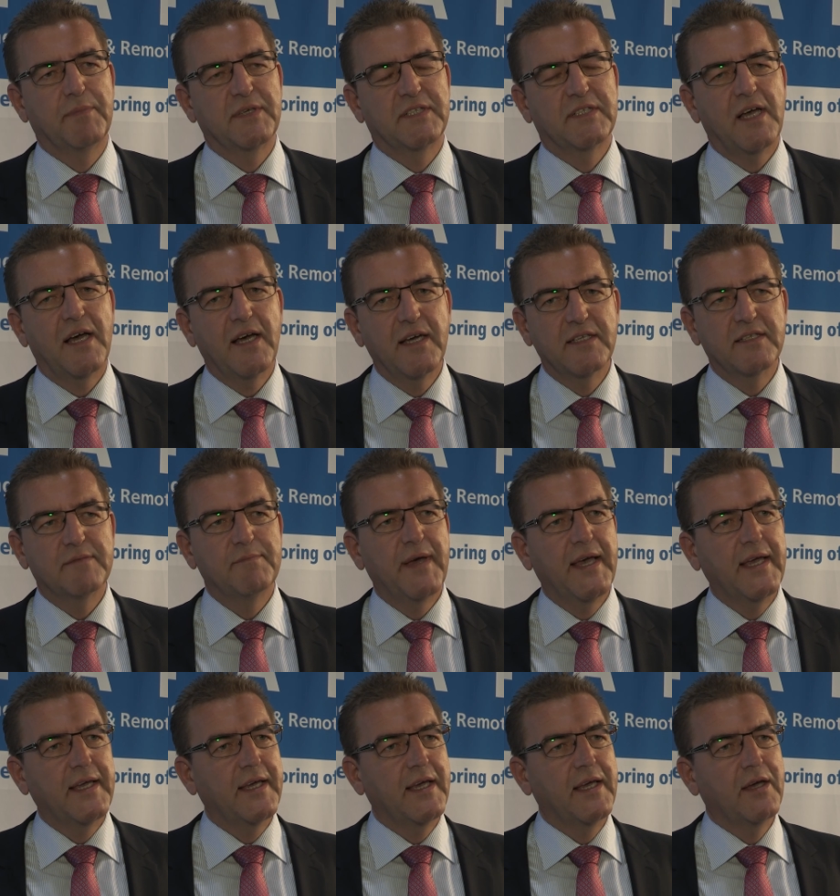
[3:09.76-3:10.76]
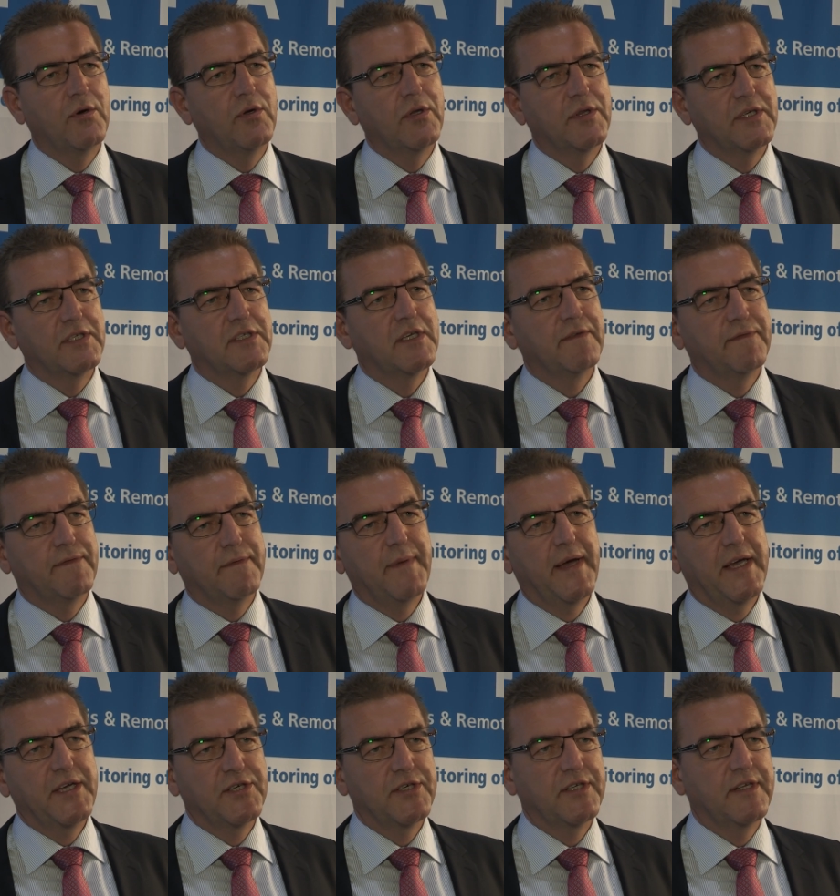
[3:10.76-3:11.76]
Besides making all this
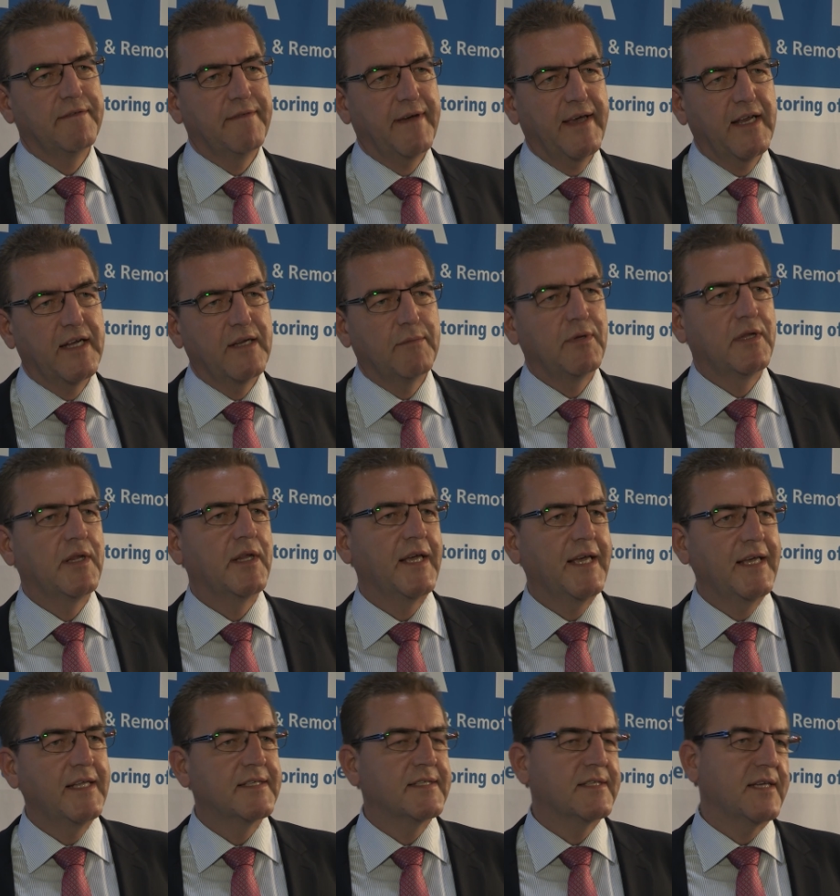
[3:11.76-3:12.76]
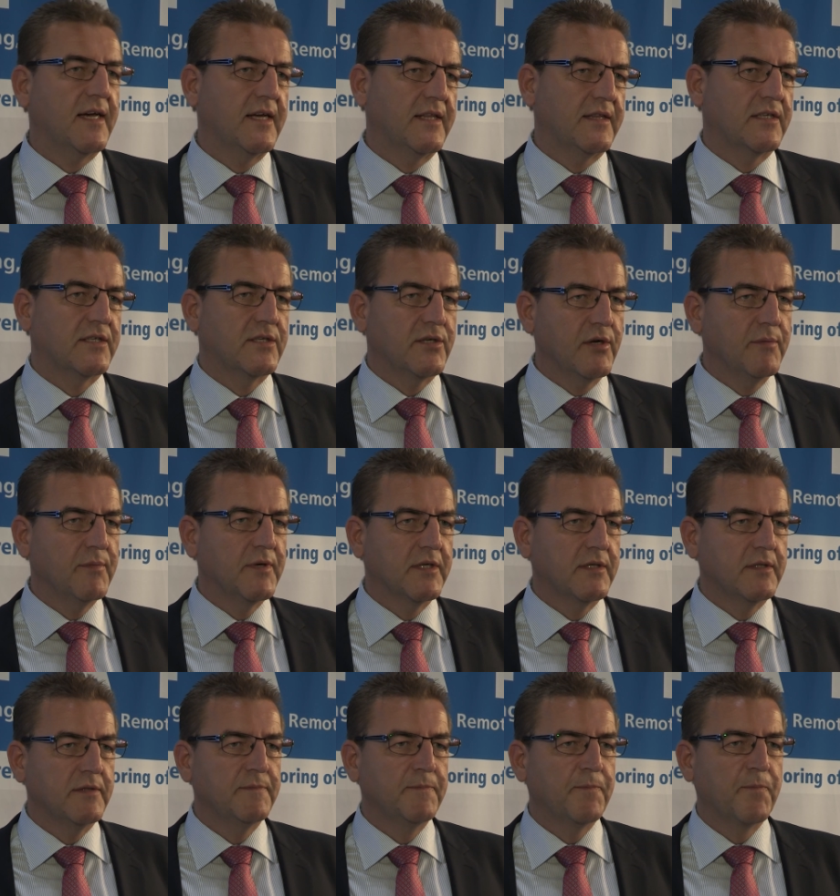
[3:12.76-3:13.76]
information available inside the
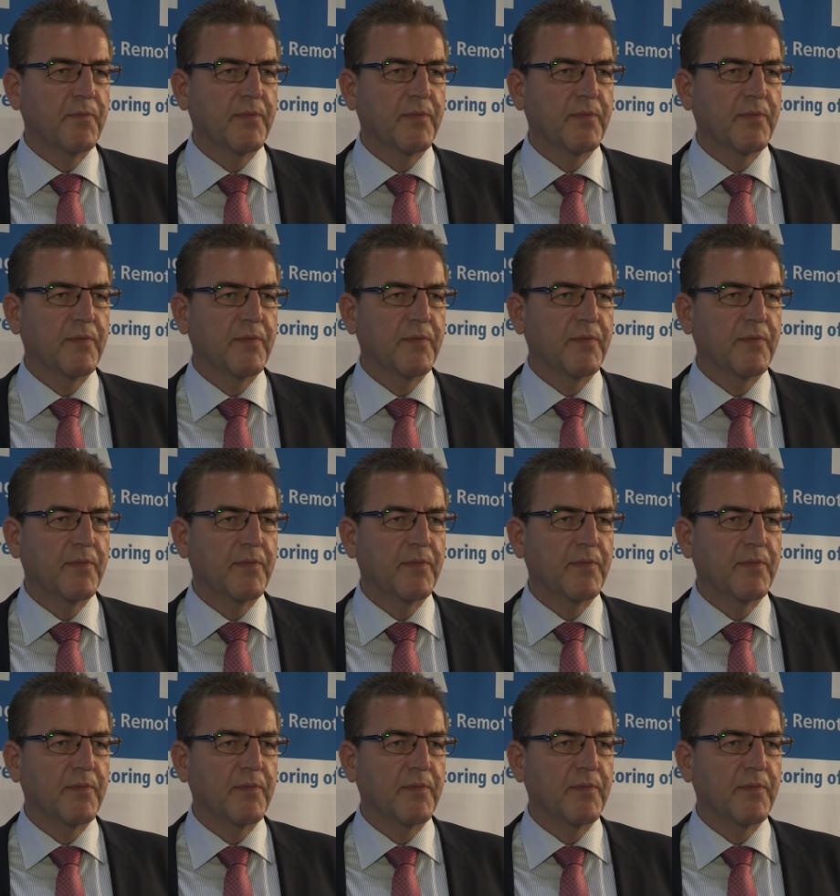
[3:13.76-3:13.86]
terminal,